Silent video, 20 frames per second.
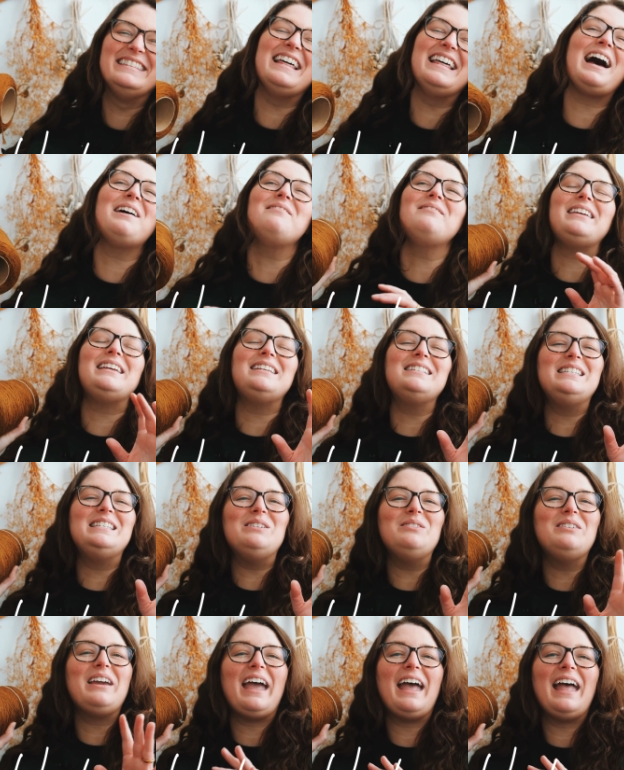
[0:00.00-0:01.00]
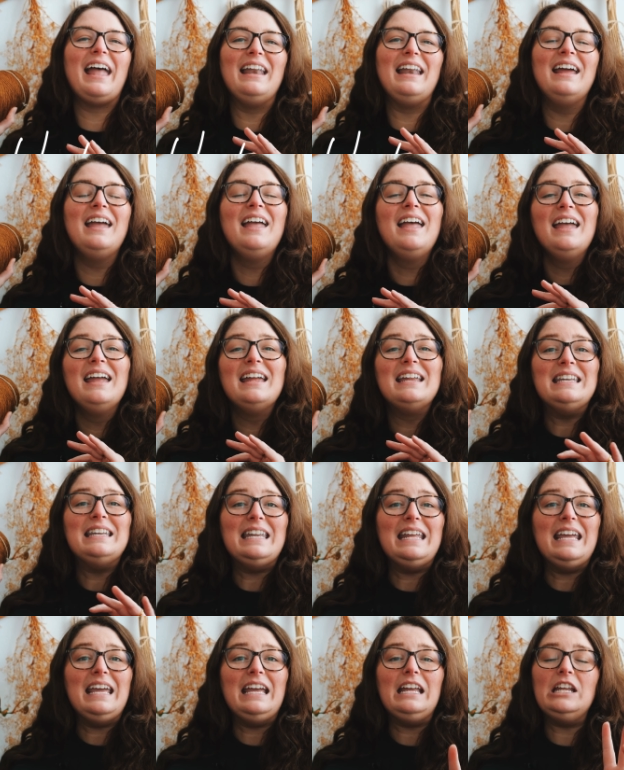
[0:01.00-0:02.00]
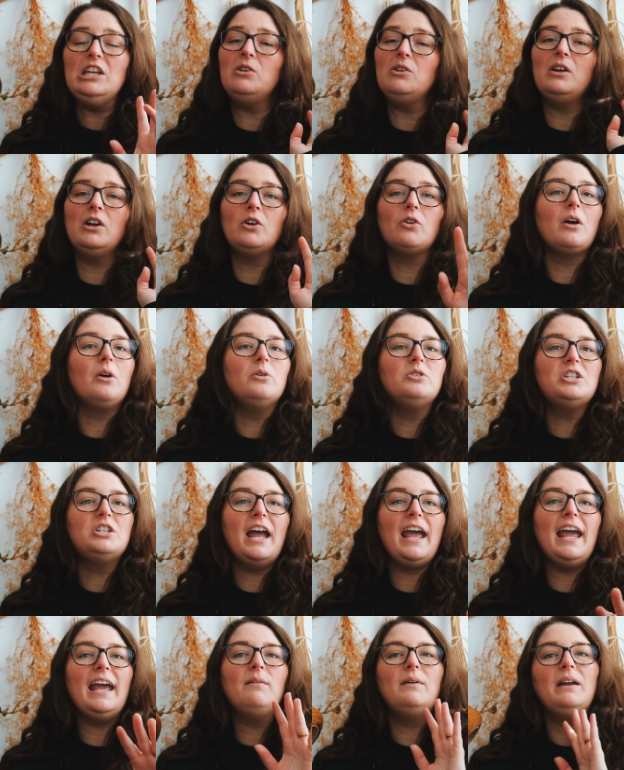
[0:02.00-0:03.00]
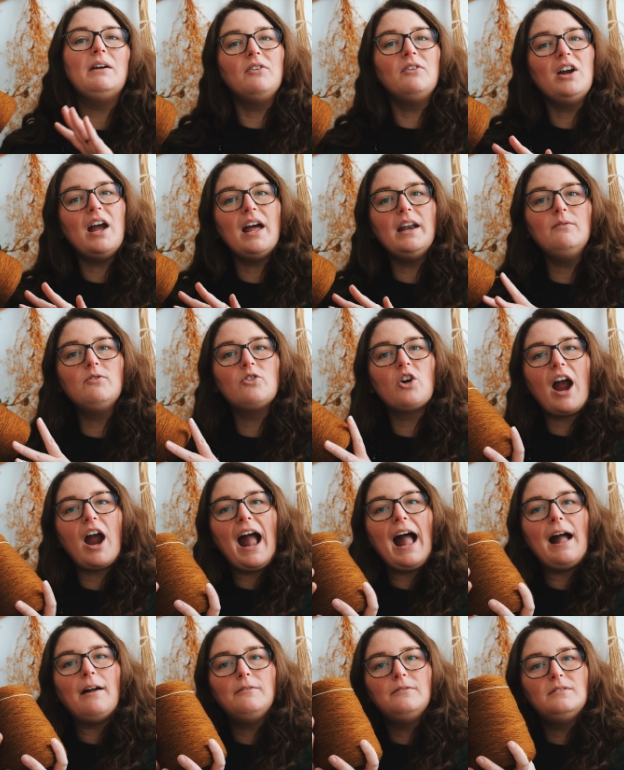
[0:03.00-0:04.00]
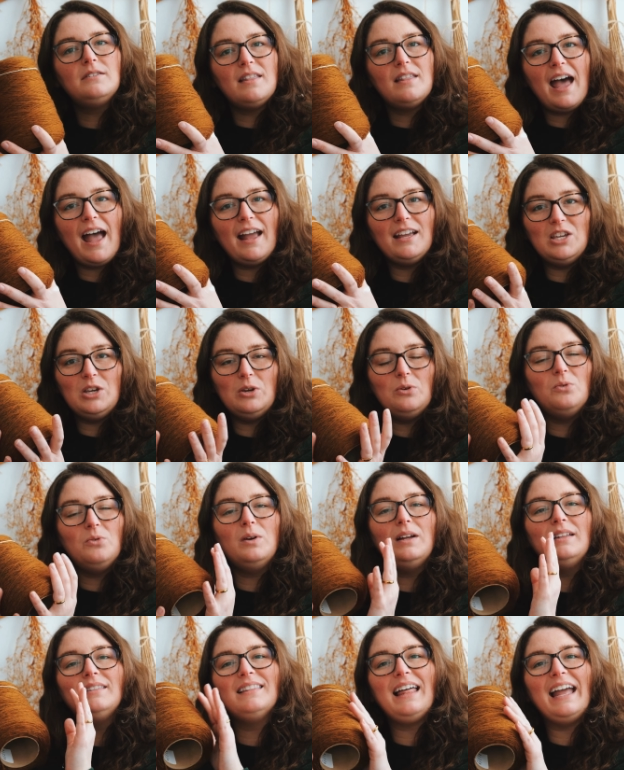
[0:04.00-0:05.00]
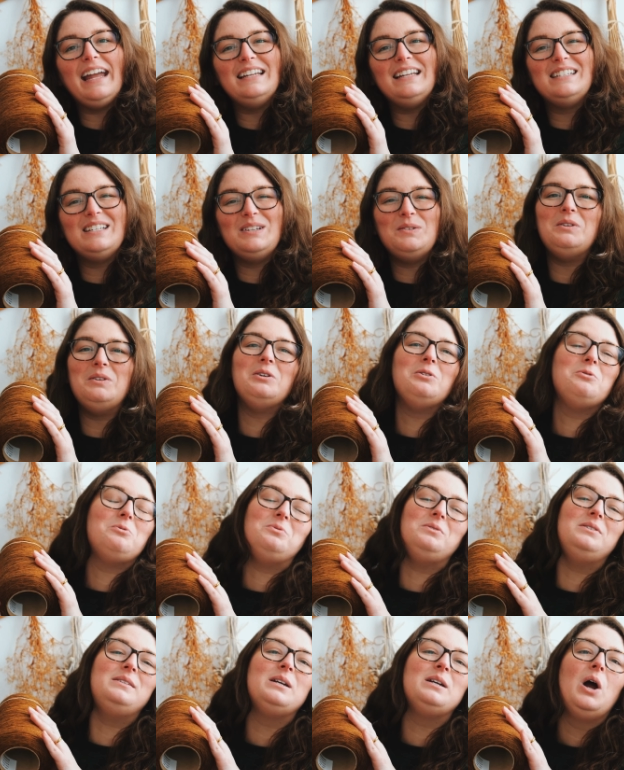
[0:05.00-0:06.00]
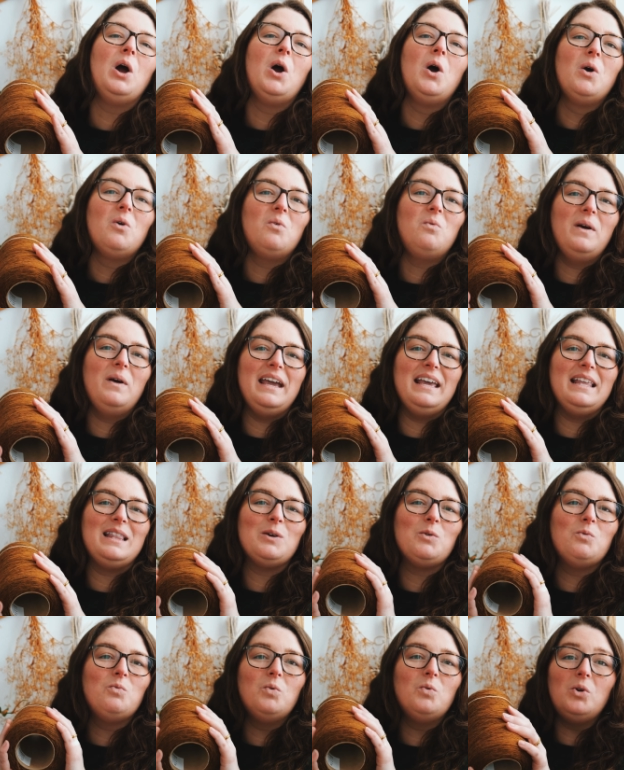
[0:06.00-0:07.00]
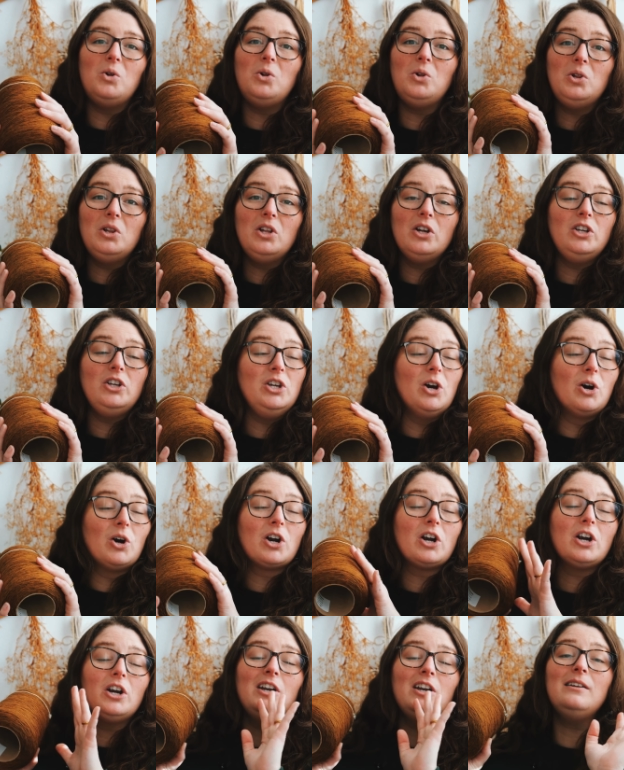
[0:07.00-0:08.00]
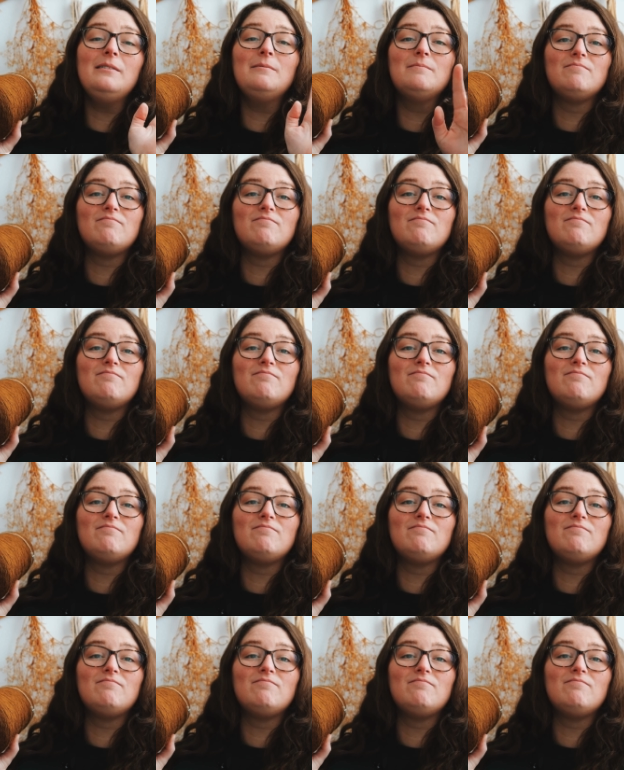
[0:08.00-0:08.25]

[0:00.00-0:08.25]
that means you can knit, you can crochet, whatever kind of craft that you like to use with wool yarn